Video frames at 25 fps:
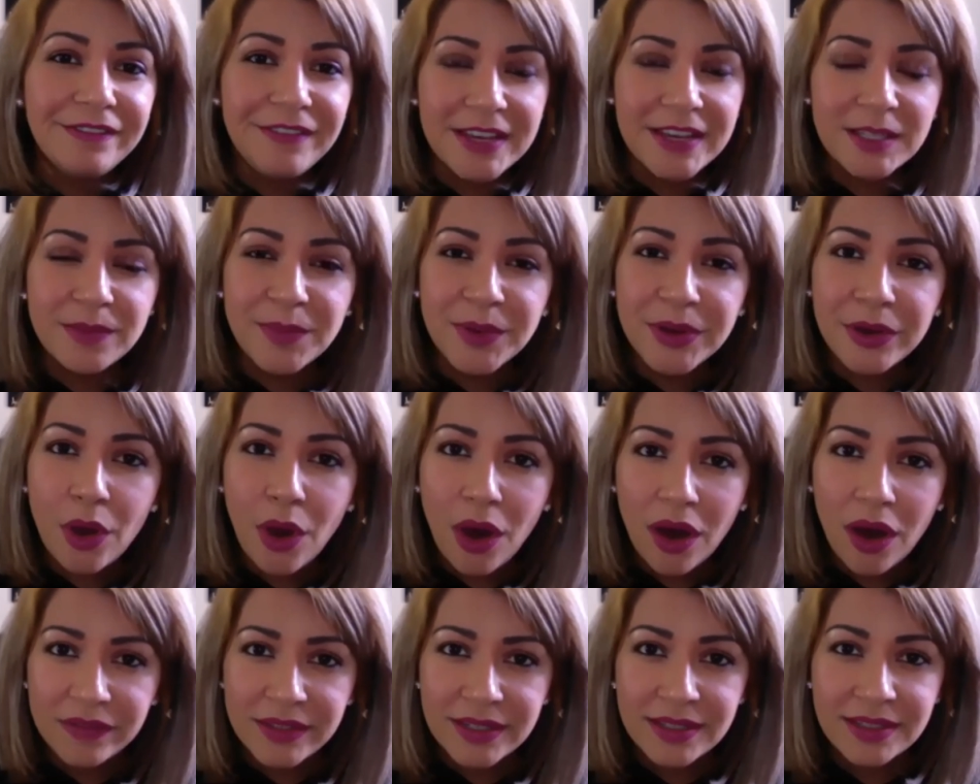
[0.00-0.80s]
Facebook
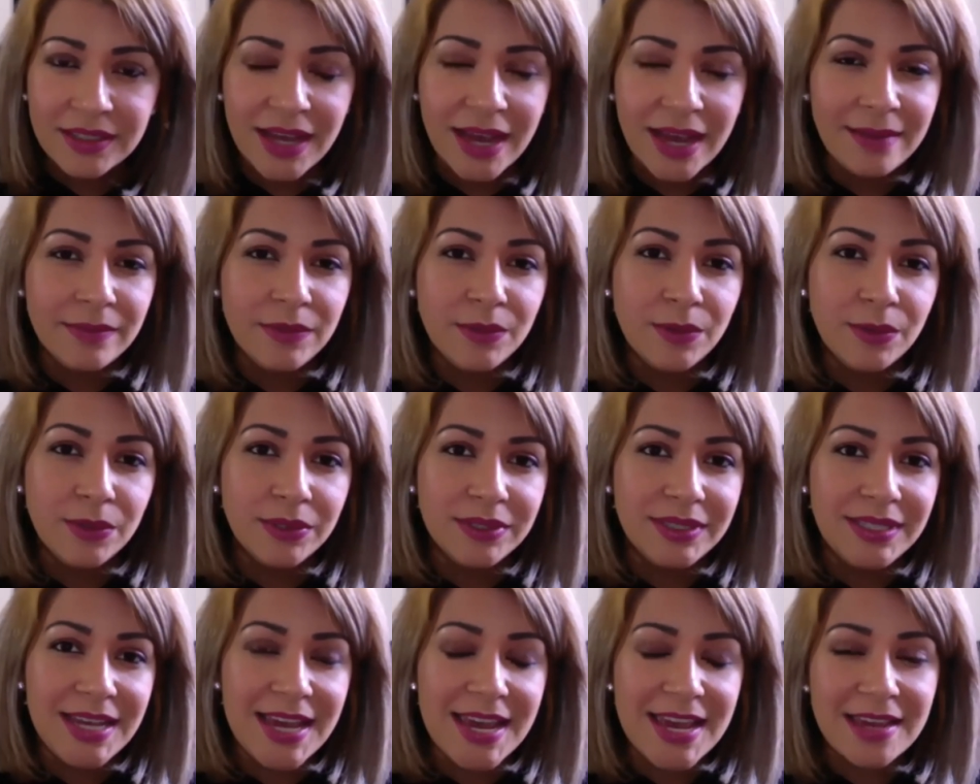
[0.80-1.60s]
oftentimes will
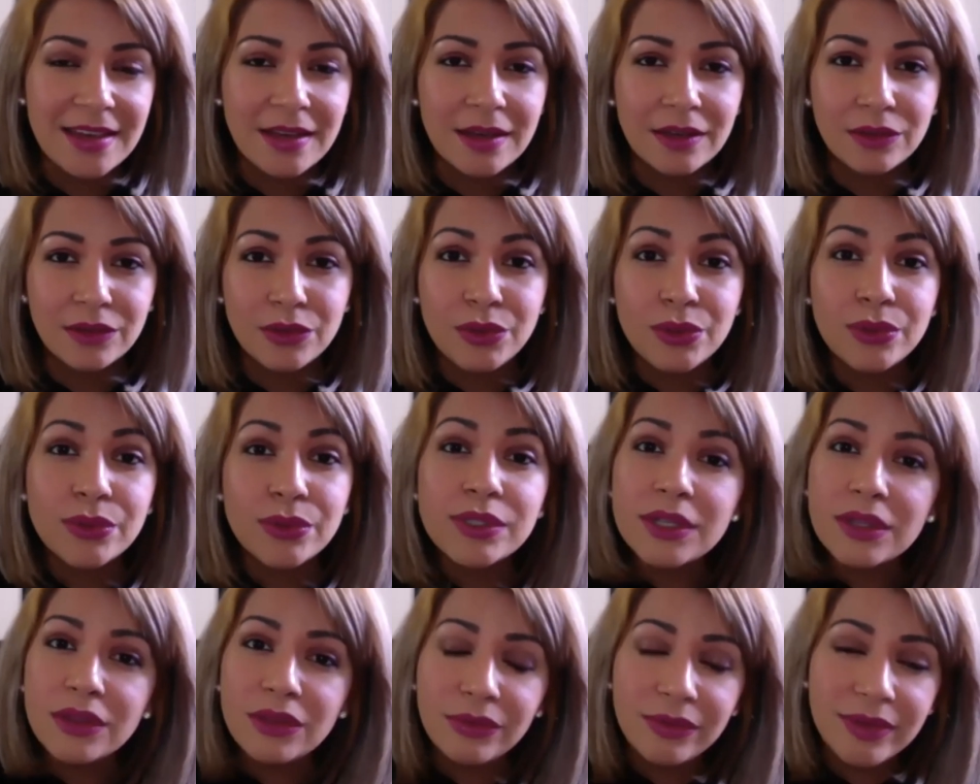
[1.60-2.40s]
take 2
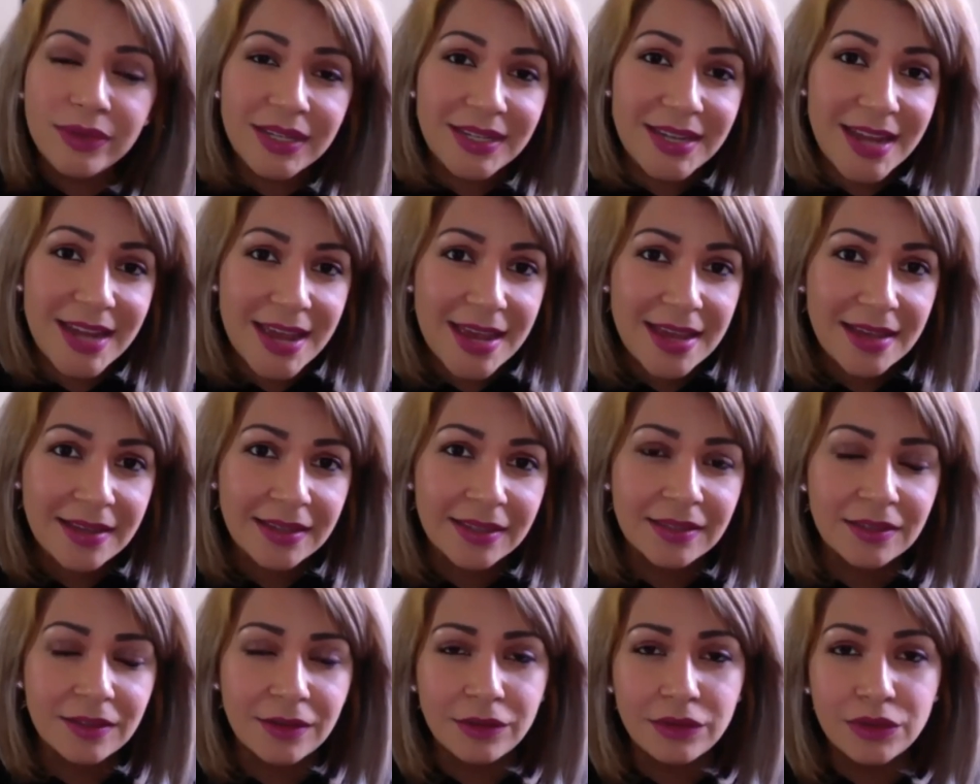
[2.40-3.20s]
to 3
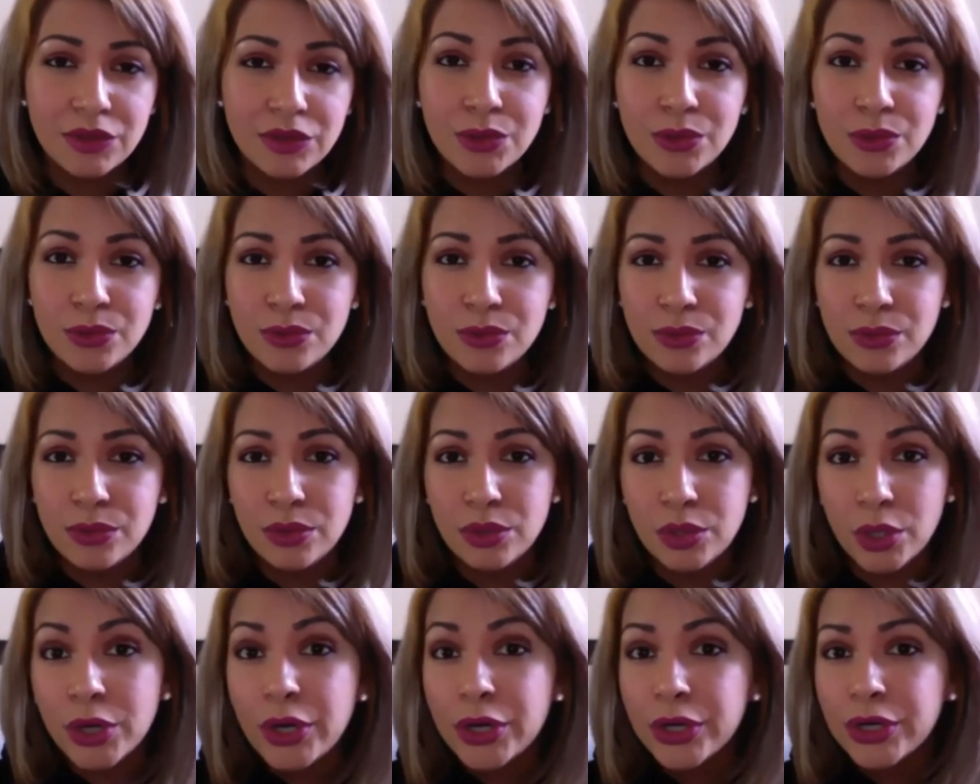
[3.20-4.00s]
days to
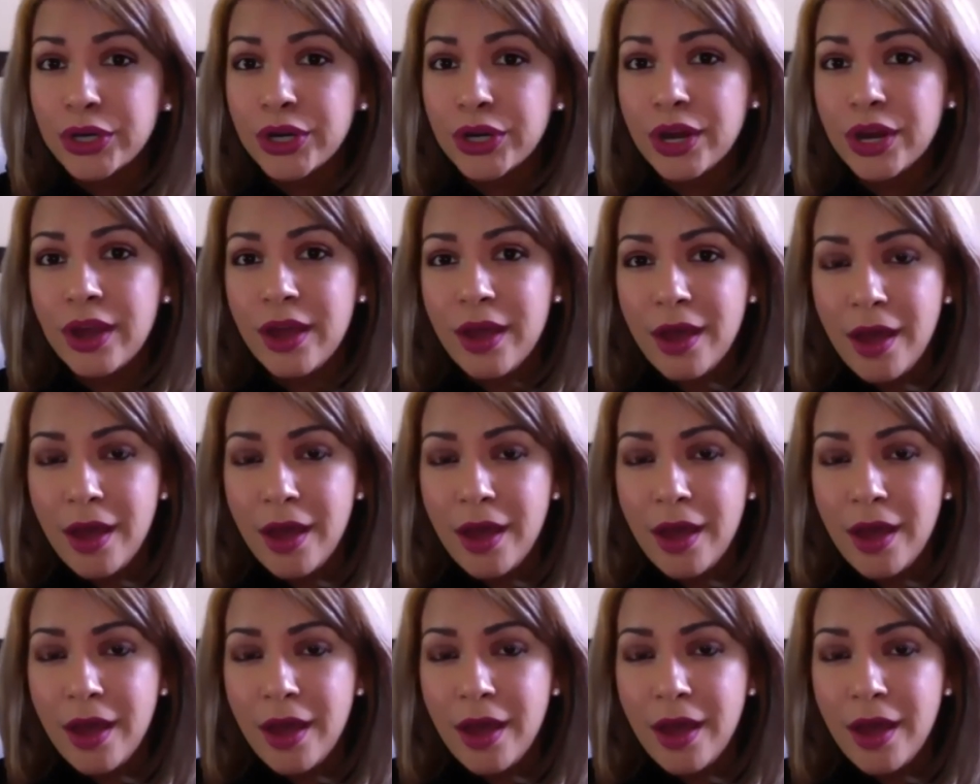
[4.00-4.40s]
learn